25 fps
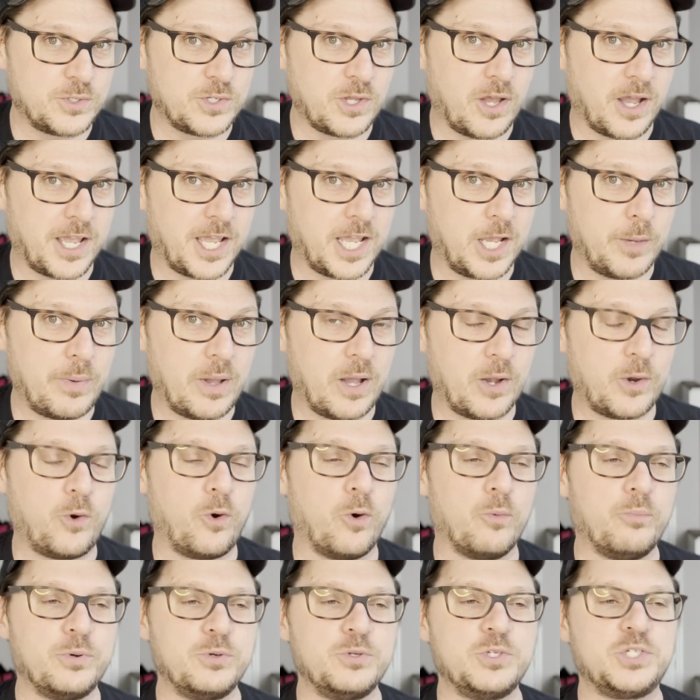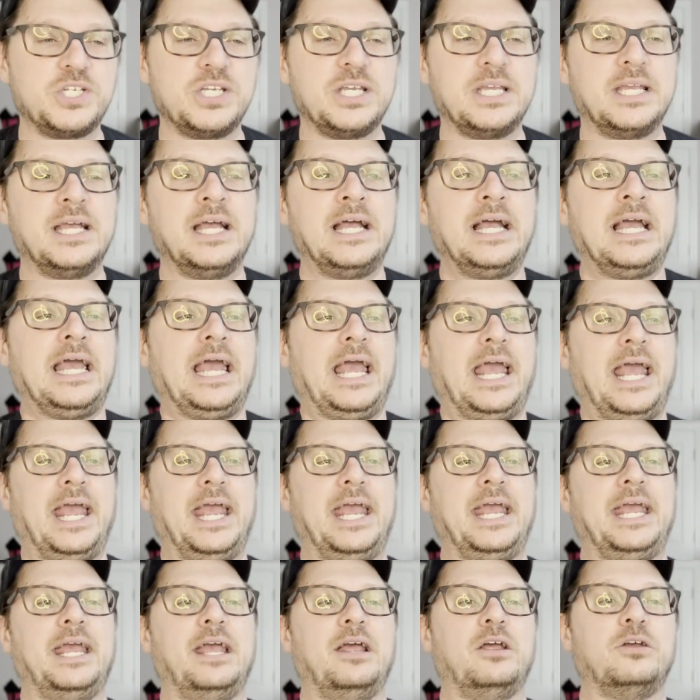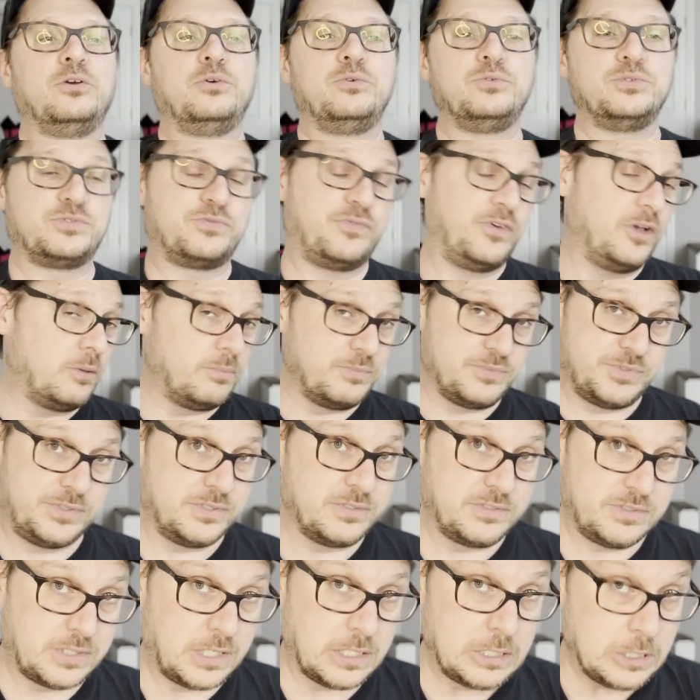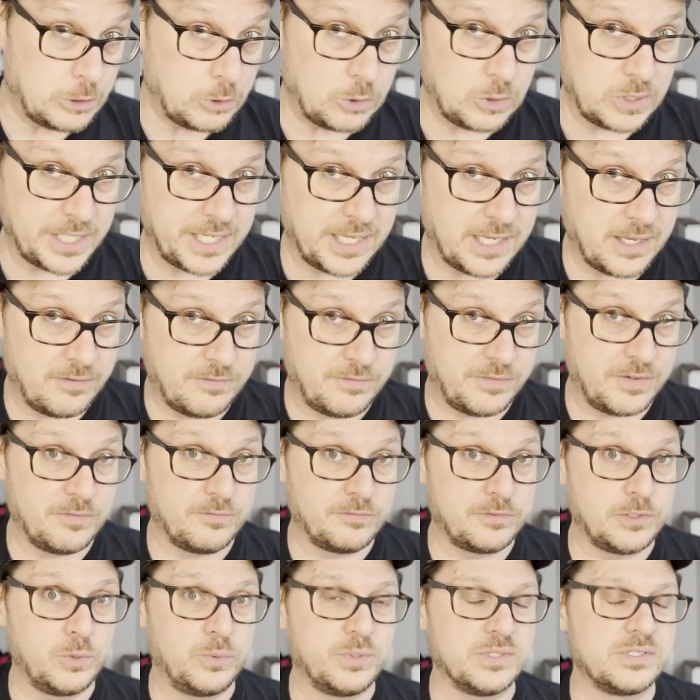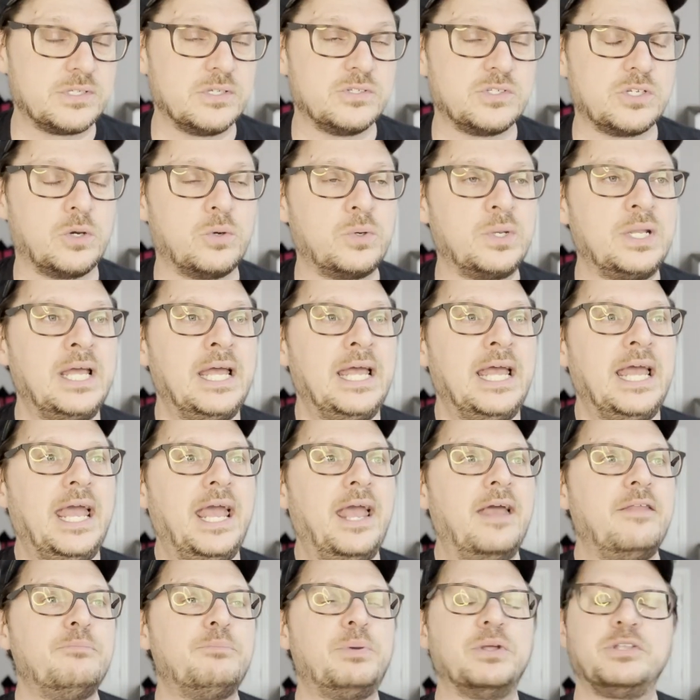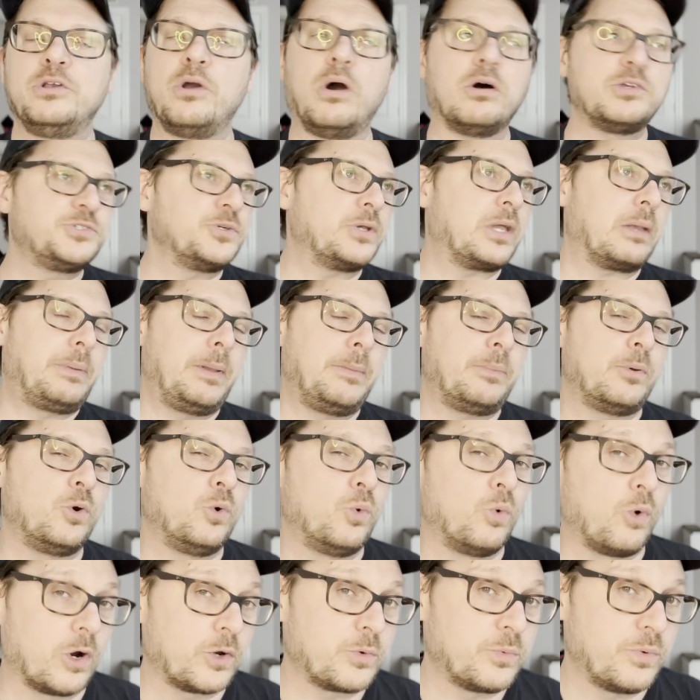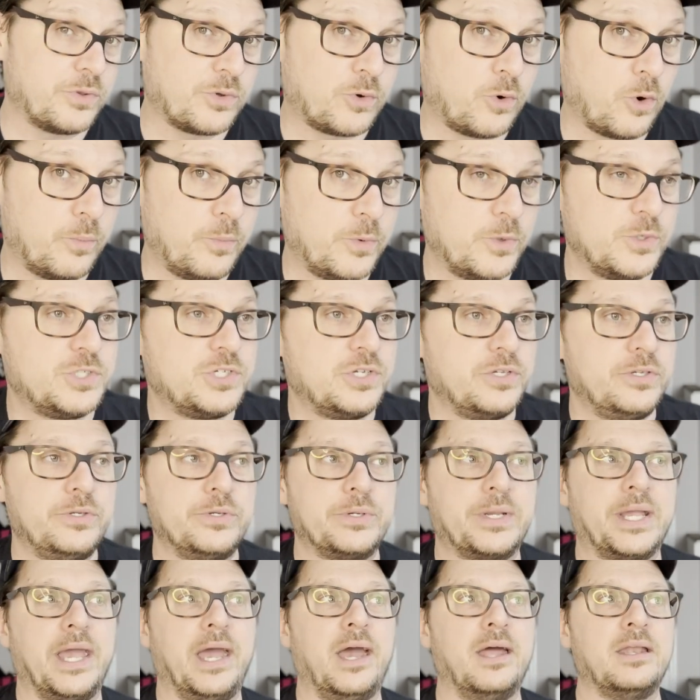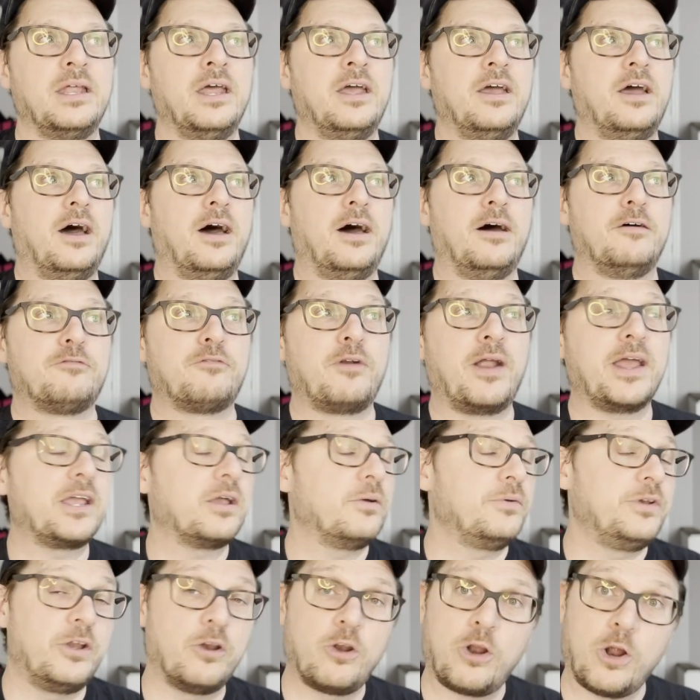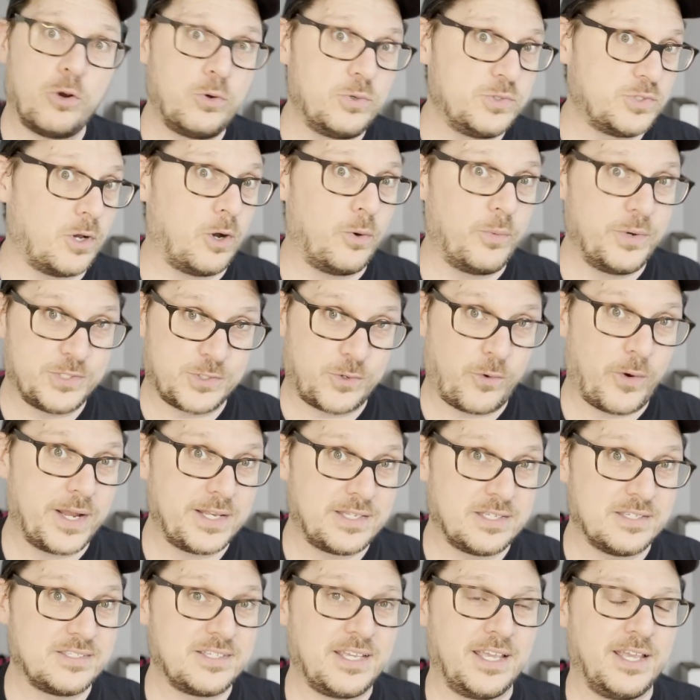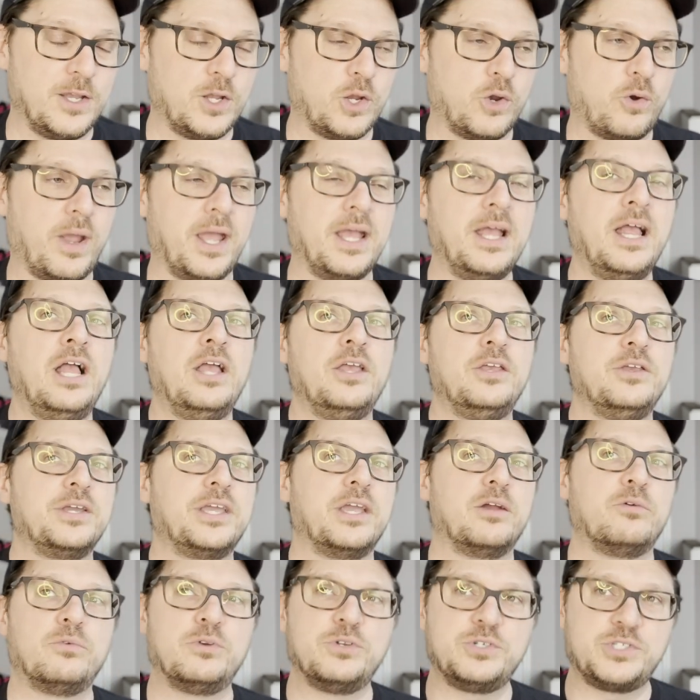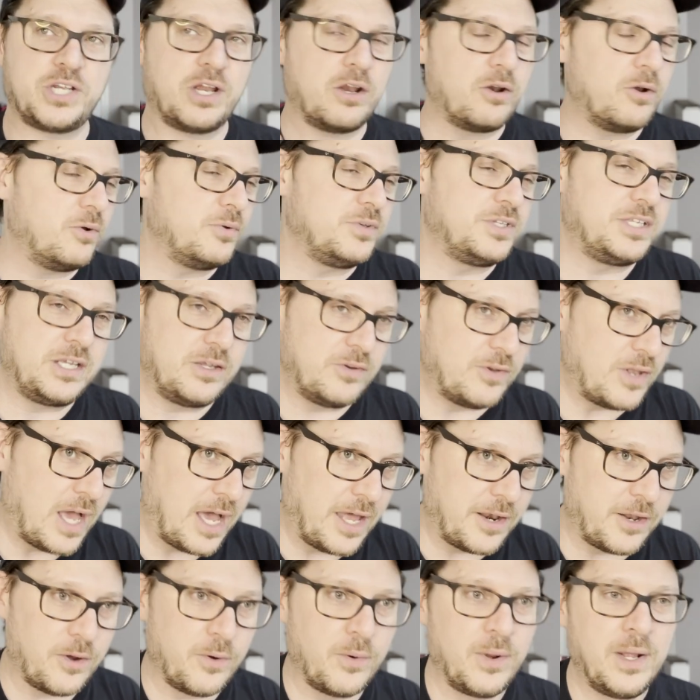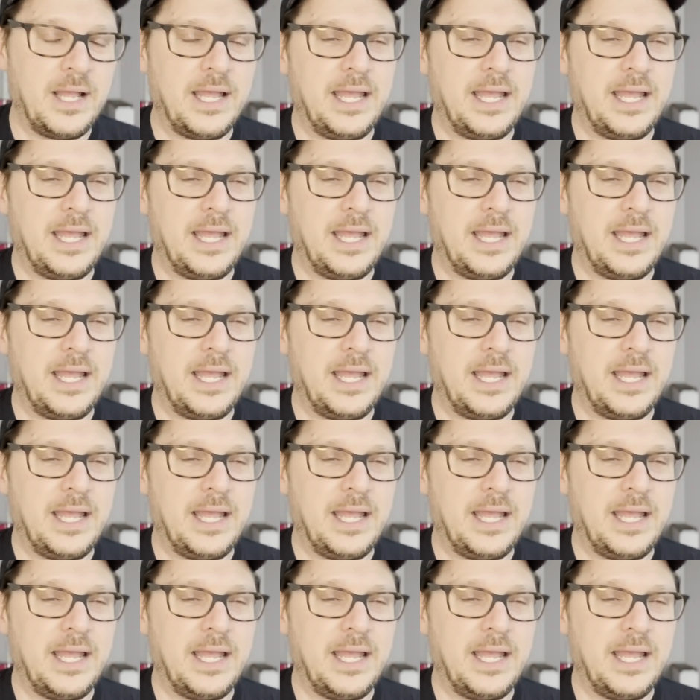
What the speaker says: talking about Corbucci, and whose films clearly have influenced his own. But you also get people who worked with Corbucci. You get Franco Nero, who's always great to see and great. You get Ruggero, Deodato,